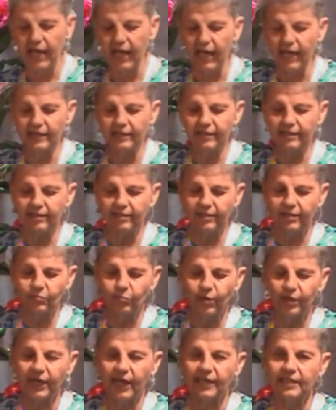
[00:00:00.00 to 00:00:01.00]
And the
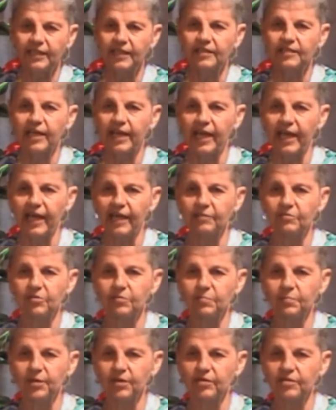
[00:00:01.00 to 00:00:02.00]
one I need to add,
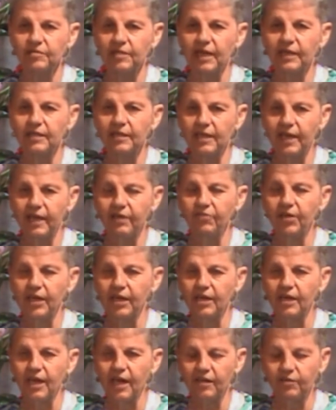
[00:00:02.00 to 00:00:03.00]
because I have
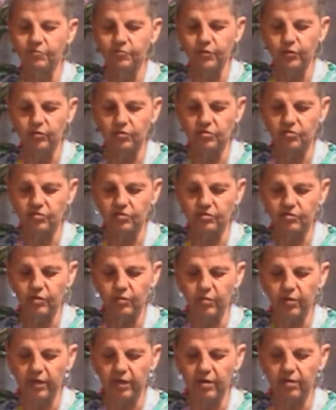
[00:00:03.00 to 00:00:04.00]
had a lot of foolishness
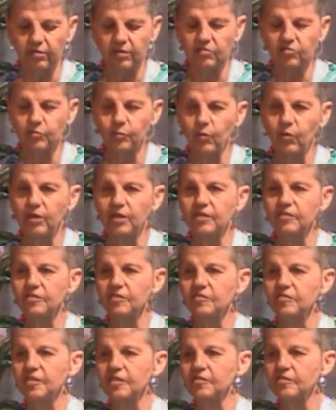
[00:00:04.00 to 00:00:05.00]
going on this morning, is
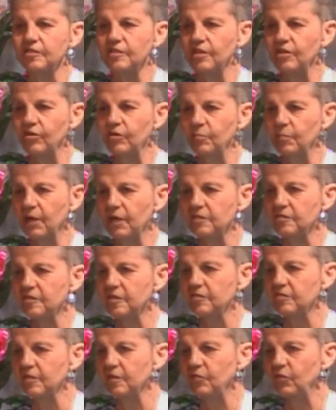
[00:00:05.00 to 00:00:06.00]
a sense of humor. A
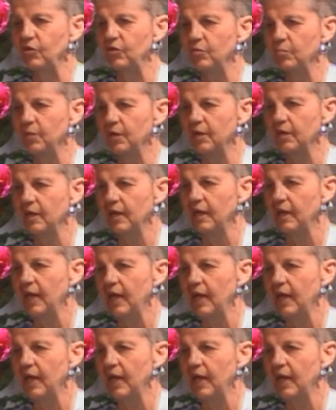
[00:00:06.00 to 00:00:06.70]
sense of humor